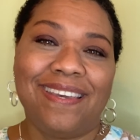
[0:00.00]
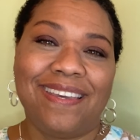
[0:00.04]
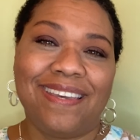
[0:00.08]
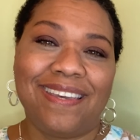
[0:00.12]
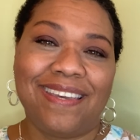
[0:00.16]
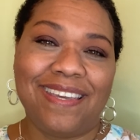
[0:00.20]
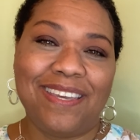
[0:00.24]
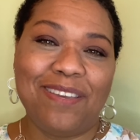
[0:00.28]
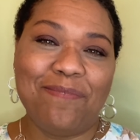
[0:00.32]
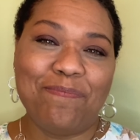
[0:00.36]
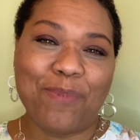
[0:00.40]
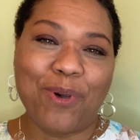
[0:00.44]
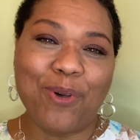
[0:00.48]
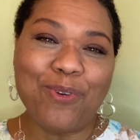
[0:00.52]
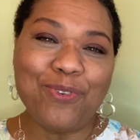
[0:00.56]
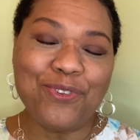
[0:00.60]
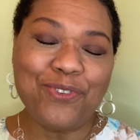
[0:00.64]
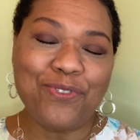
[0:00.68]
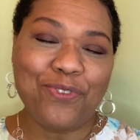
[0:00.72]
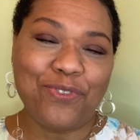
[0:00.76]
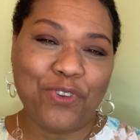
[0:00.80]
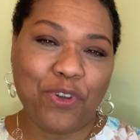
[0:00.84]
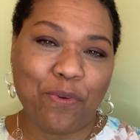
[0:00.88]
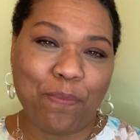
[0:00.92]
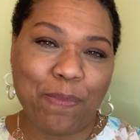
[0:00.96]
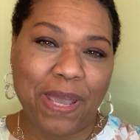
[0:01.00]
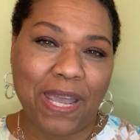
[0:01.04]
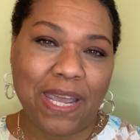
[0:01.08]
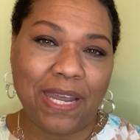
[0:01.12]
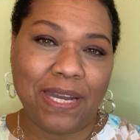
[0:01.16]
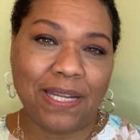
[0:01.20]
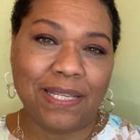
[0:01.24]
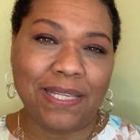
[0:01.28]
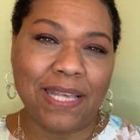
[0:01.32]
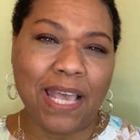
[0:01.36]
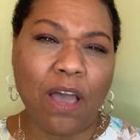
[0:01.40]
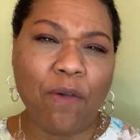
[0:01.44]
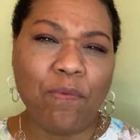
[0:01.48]
Emotional domain
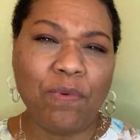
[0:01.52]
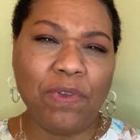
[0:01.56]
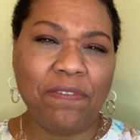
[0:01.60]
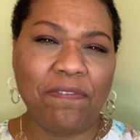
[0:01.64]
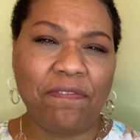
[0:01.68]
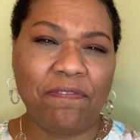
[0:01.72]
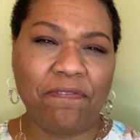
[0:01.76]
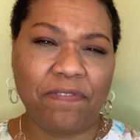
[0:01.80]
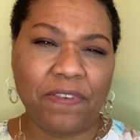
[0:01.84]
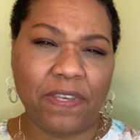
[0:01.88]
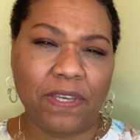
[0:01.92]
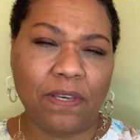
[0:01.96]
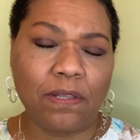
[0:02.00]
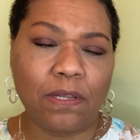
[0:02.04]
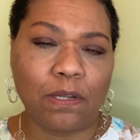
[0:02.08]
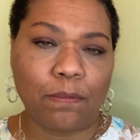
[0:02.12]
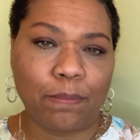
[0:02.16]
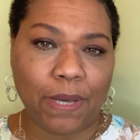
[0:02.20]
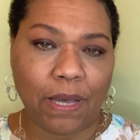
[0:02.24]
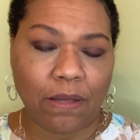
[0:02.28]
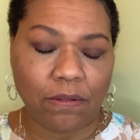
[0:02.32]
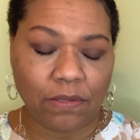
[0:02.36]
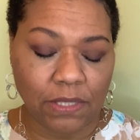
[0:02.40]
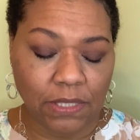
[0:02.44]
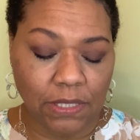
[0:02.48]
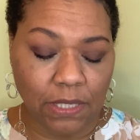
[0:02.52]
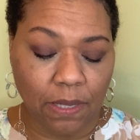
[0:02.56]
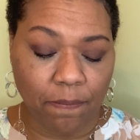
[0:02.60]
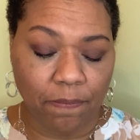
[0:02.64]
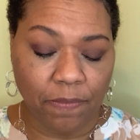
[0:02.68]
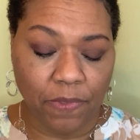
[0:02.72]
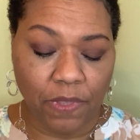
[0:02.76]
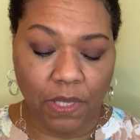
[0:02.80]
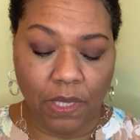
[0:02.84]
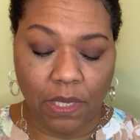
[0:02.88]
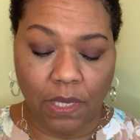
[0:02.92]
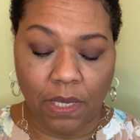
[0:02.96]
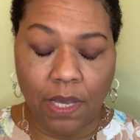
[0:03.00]
is how we feel about
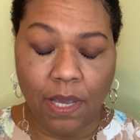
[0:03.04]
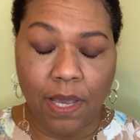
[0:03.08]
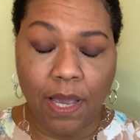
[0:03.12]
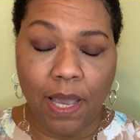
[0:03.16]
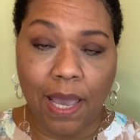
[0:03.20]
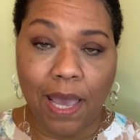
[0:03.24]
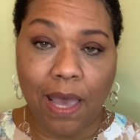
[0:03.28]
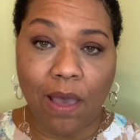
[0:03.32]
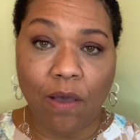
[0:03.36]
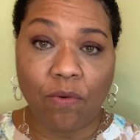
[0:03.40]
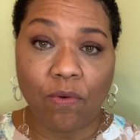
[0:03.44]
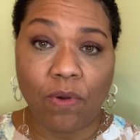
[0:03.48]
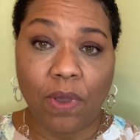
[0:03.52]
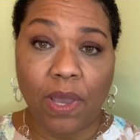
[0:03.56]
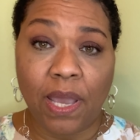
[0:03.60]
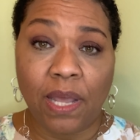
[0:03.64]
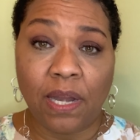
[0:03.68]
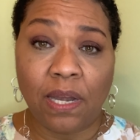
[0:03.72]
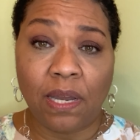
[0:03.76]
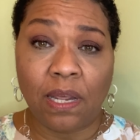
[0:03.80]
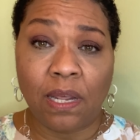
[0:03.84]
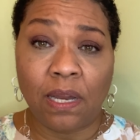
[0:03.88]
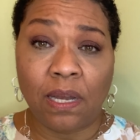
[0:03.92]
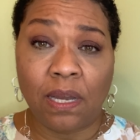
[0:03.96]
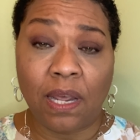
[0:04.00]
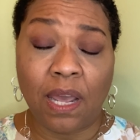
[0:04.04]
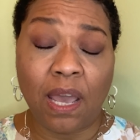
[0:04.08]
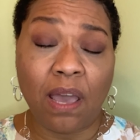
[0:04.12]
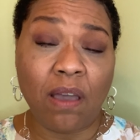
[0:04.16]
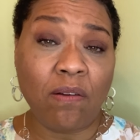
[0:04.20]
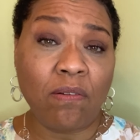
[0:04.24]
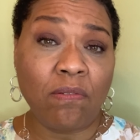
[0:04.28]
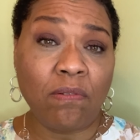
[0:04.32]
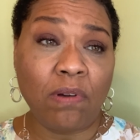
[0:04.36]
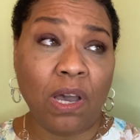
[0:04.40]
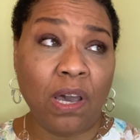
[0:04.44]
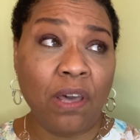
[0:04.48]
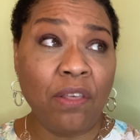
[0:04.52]
something, how
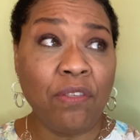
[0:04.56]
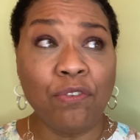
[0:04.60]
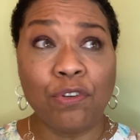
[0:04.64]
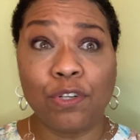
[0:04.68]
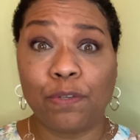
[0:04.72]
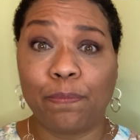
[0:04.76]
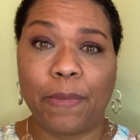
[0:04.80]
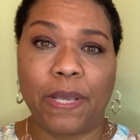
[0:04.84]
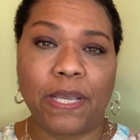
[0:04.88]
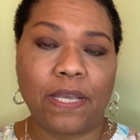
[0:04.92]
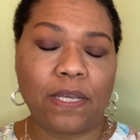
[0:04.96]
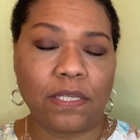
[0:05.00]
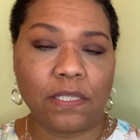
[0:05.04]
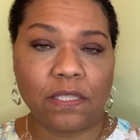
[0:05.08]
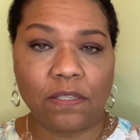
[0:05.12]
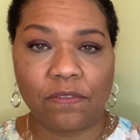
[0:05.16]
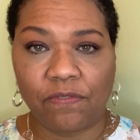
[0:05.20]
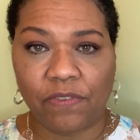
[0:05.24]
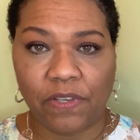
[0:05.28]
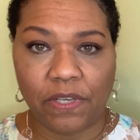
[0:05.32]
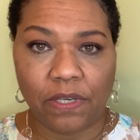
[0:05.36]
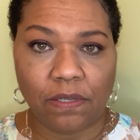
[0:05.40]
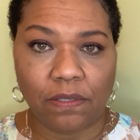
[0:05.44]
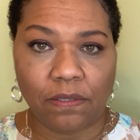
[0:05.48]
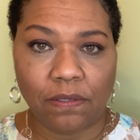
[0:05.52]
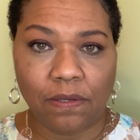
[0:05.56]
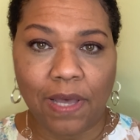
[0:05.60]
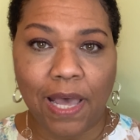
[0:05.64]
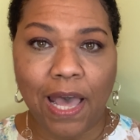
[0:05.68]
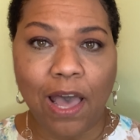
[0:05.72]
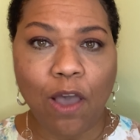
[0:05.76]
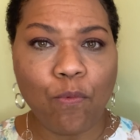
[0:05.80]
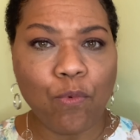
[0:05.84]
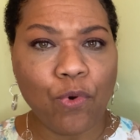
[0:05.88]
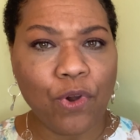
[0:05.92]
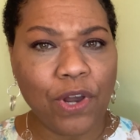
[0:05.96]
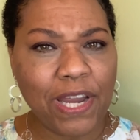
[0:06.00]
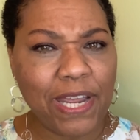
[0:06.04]
others make us feel, how
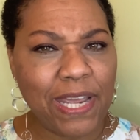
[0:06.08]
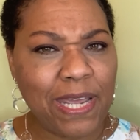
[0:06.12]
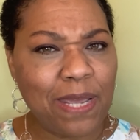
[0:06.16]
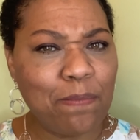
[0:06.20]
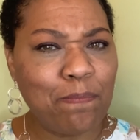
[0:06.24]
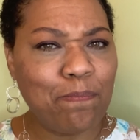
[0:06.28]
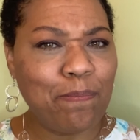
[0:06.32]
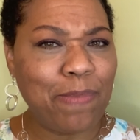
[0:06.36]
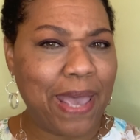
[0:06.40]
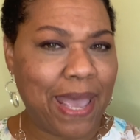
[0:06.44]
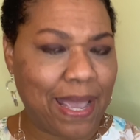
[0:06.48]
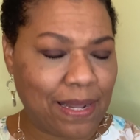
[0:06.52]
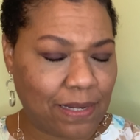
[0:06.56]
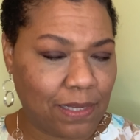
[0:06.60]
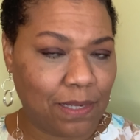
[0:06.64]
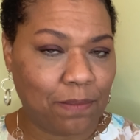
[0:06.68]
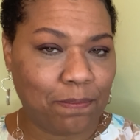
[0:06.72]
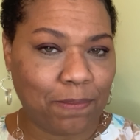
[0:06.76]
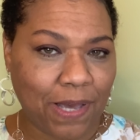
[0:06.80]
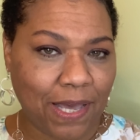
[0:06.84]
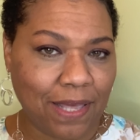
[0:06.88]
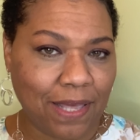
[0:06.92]
we're impacted by